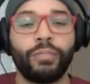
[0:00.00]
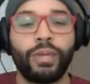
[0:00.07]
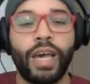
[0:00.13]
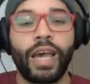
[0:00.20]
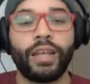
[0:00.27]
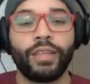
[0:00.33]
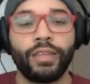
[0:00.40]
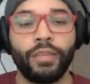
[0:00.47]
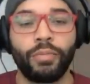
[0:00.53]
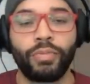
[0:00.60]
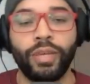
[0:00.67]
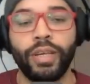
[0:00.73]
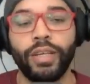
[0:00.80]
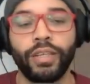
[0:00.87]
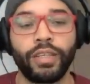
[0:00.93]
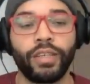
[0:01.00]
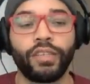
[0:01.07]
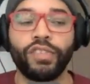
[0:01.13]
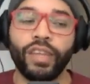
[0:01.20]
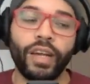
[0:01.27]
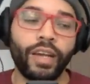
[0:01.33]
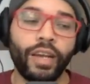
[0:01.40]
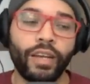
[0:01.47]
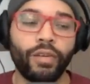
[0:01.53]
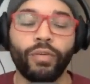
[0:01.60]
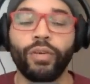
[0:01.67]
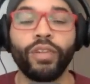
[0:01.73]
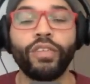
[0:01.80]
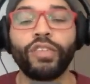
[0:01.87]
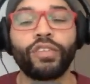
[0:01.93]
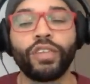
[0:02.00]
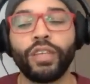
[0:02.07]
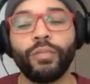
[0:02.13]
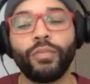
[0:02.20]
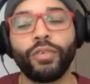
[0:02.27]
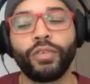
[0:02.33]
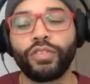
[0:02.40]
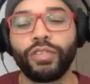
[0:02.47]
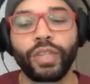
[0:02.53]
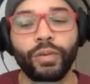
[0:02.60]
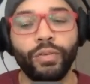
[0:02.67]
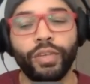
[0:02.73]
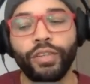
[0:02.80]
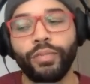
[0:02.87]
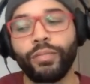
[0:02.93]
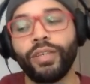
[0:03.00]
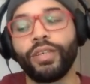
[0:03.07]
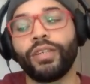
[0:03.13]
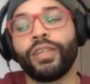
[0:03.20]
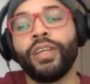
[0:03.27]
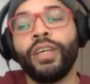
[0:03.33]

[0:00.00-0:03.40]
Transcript: back the plate and said, I, don't want this anymore. she's like, What do you mean?